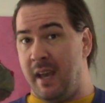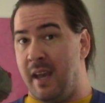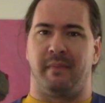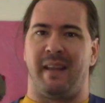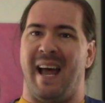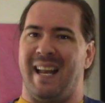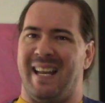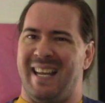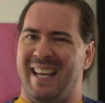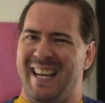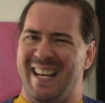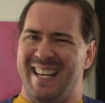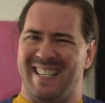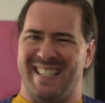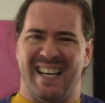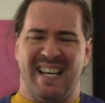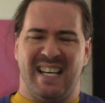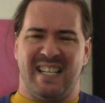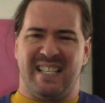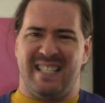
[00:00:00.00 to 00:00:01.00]
That
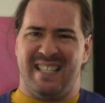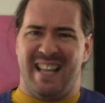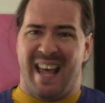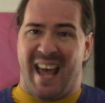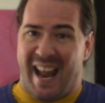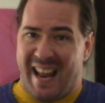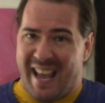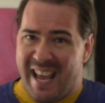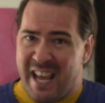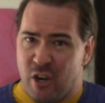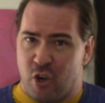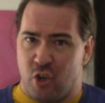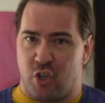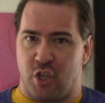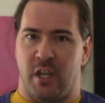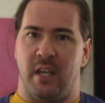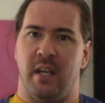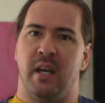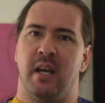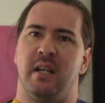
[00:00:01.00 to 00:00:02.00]
heat, that
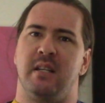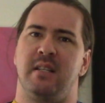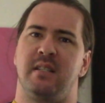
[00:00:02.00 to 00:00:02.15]
energy,